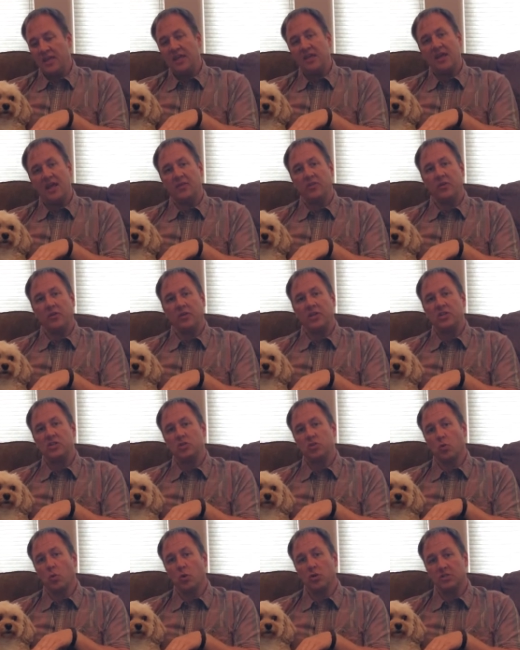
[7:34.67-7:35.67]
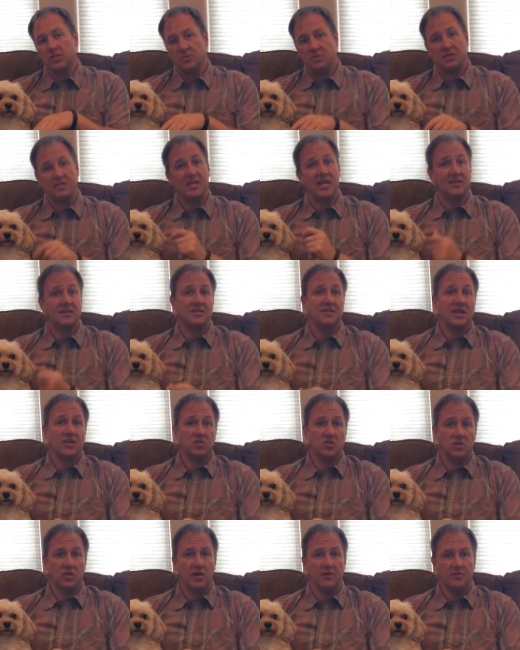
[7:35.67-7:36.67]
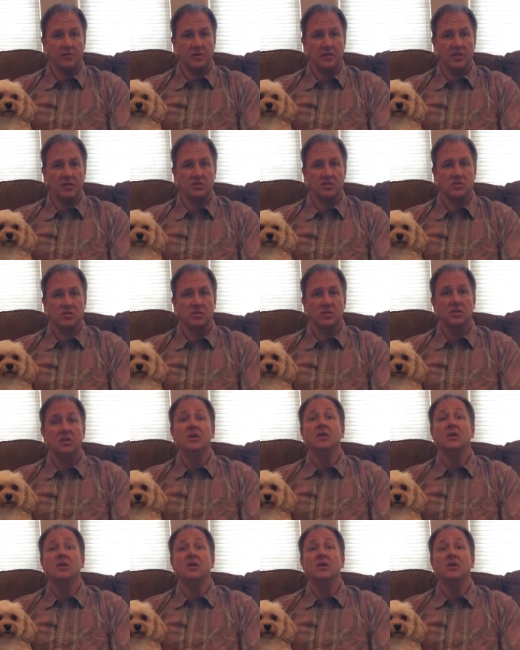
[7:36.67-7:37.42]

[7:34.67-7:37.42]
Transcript: it and the leash towards him to take the tension off the leash.